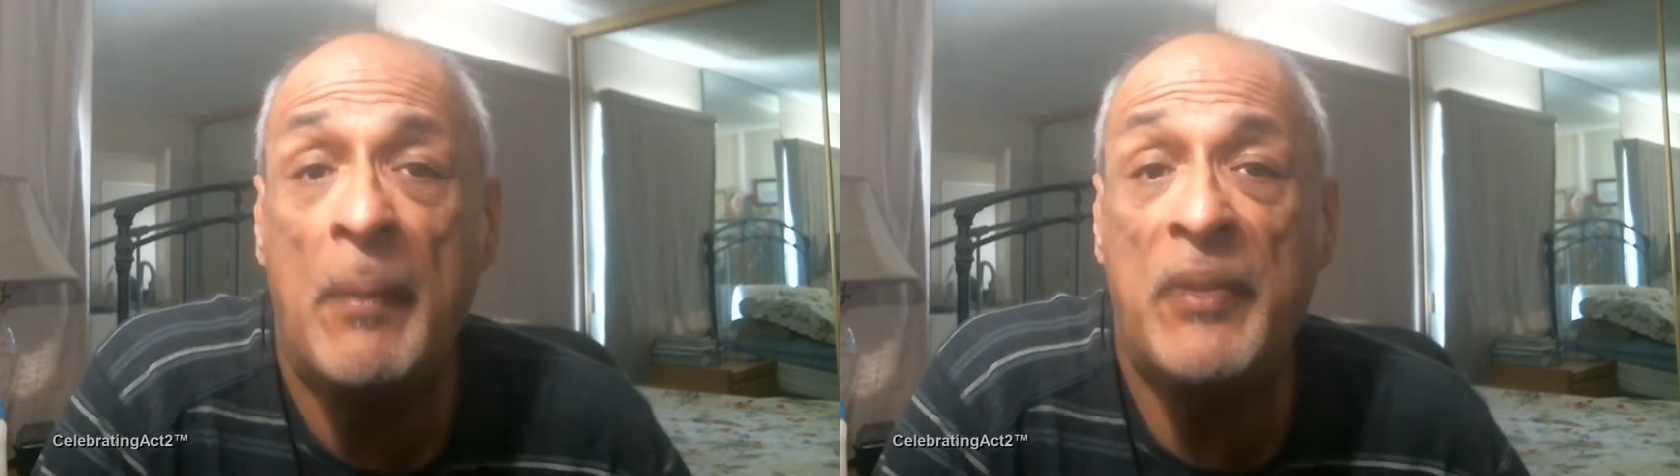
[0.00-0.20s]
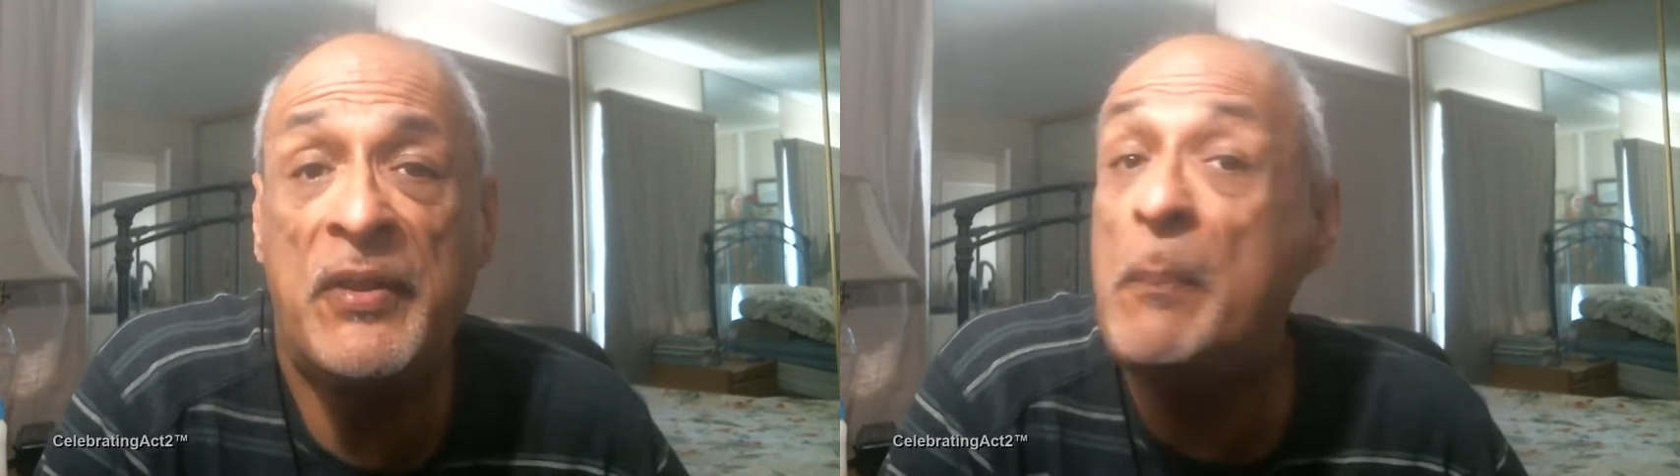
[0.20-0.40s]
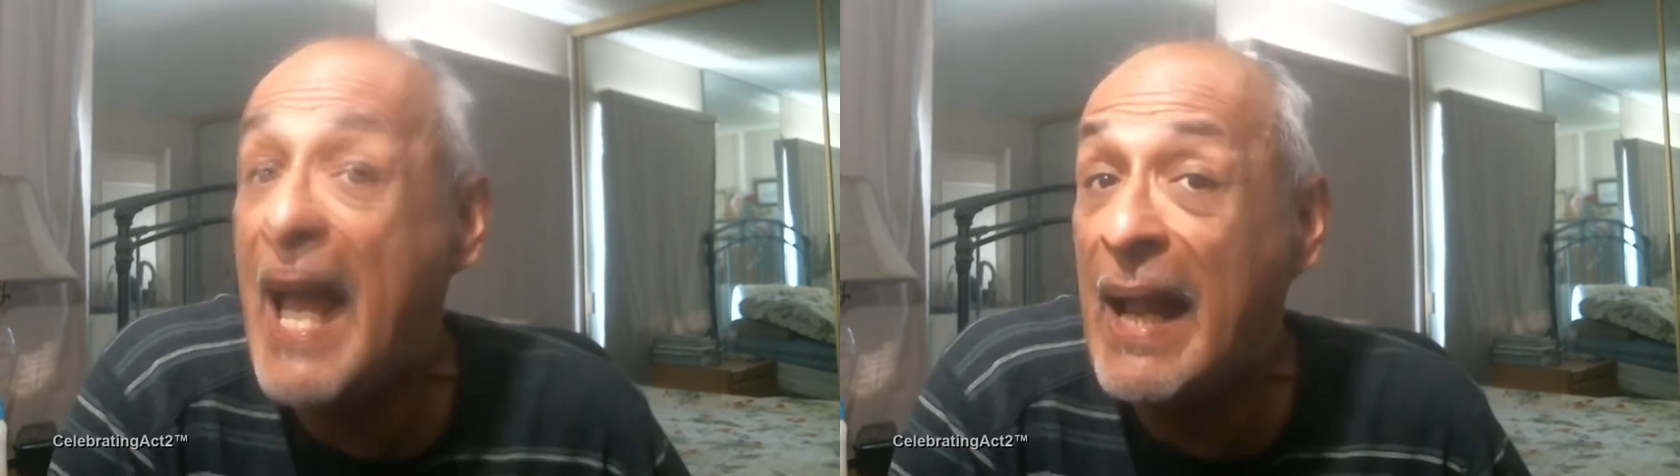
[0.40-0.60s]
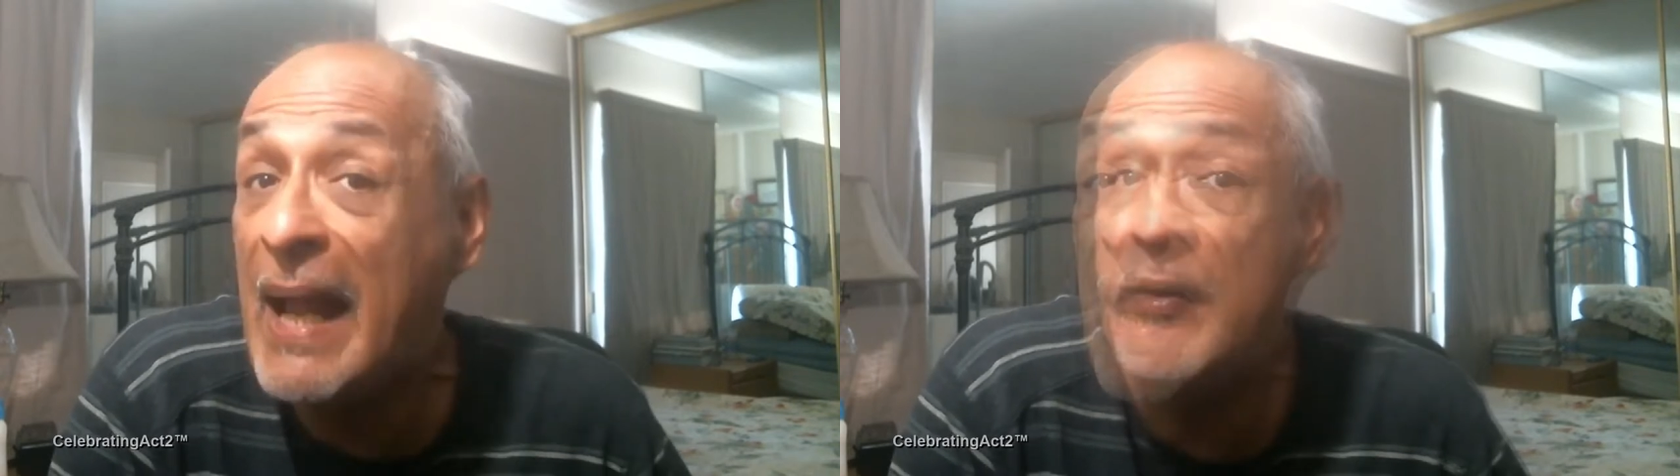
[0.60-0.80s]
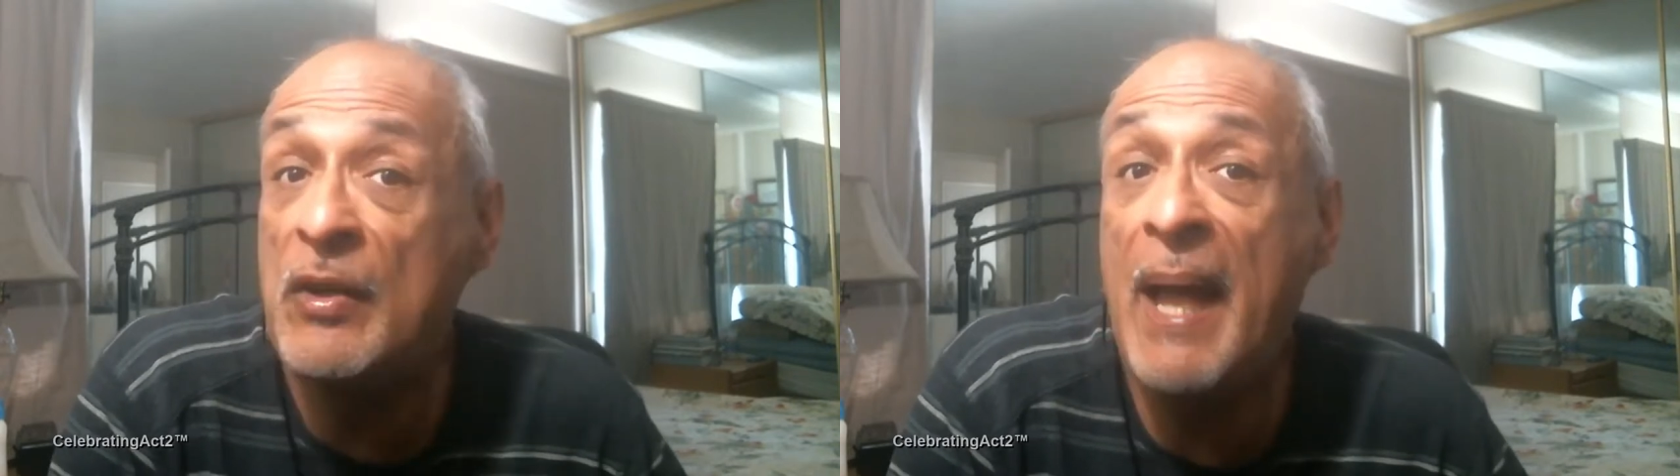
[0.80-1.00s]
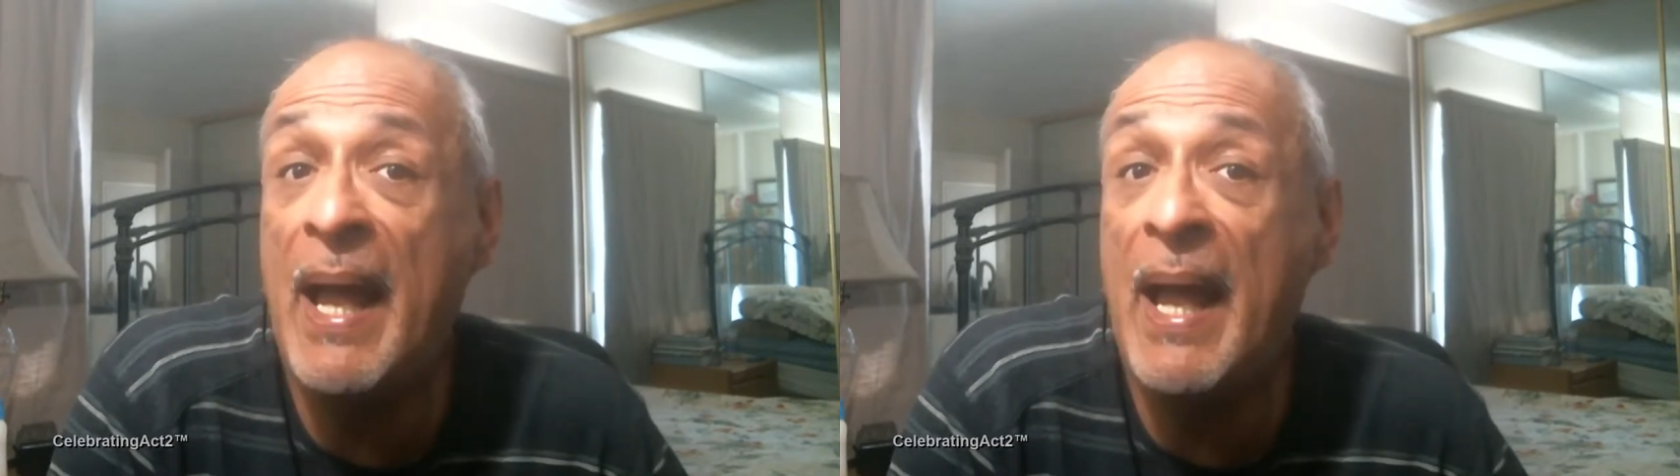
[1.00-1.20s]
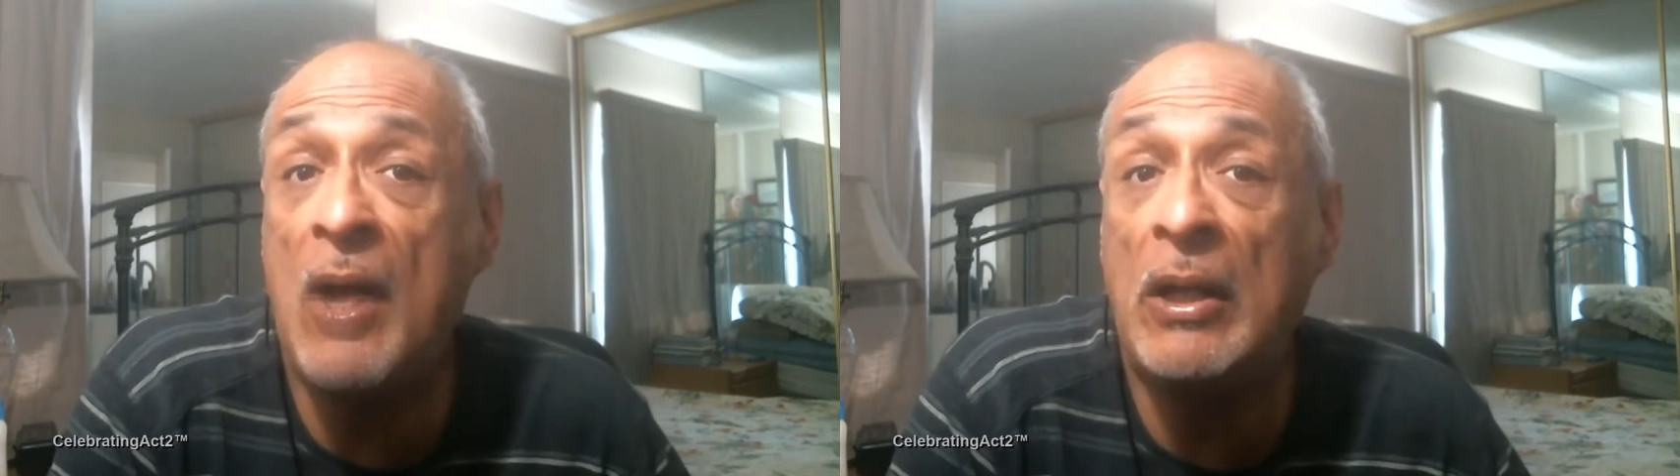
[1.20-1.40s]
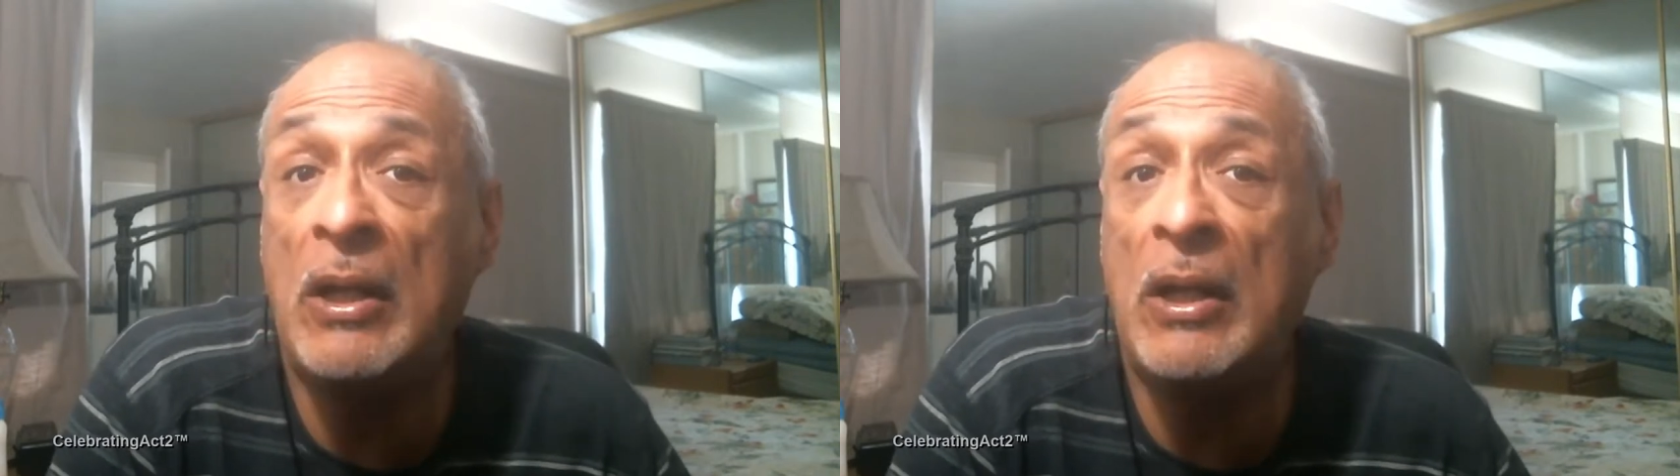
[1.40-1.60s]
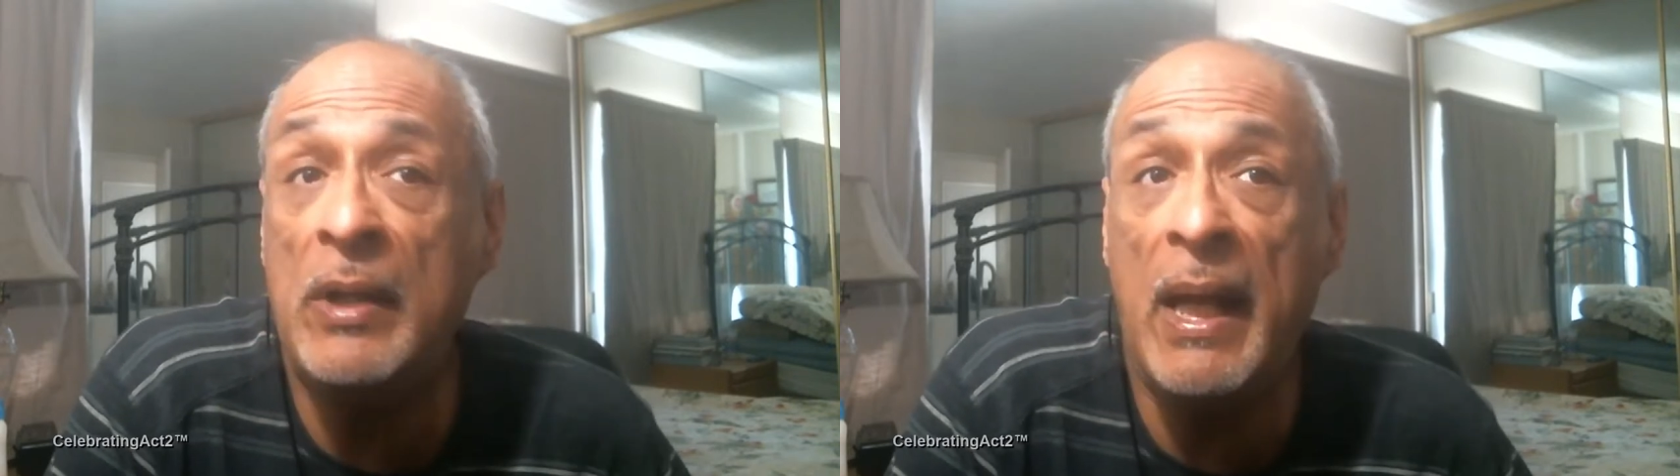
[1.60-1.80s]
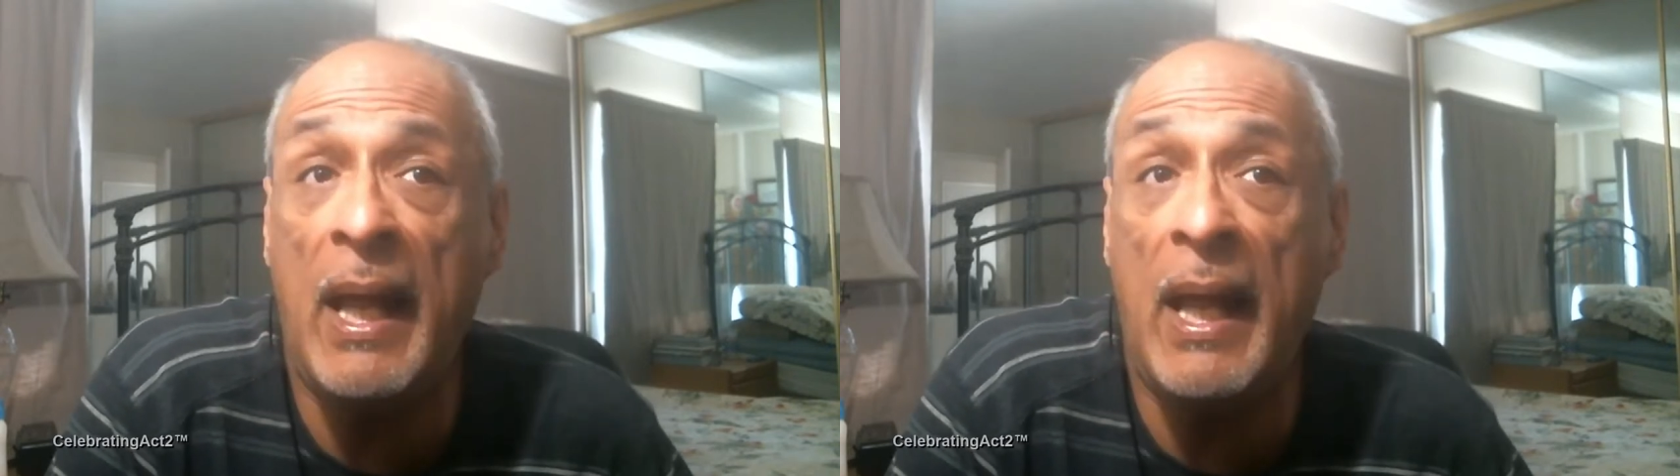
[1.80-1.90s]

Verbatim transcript: But they're back. They're back in Hollywood,